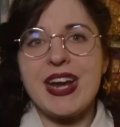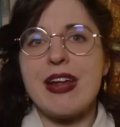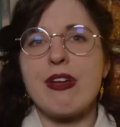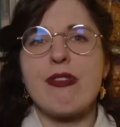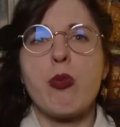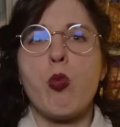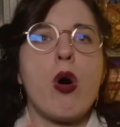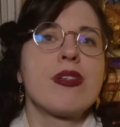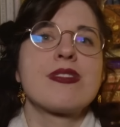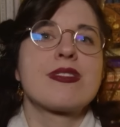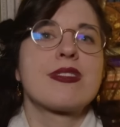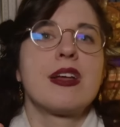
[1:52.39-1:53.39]
I never even
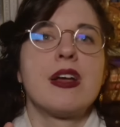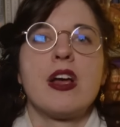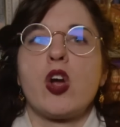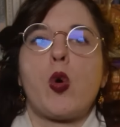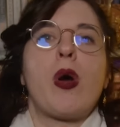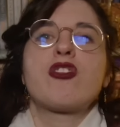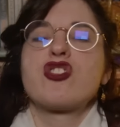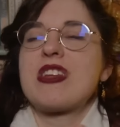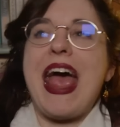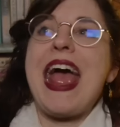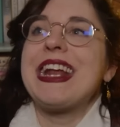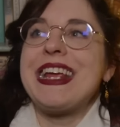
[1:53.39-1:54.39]
once
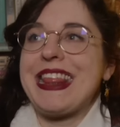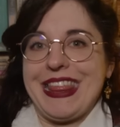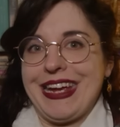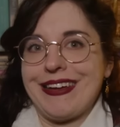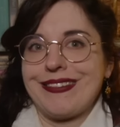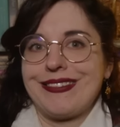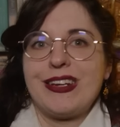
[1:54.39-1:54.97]
questioned anything.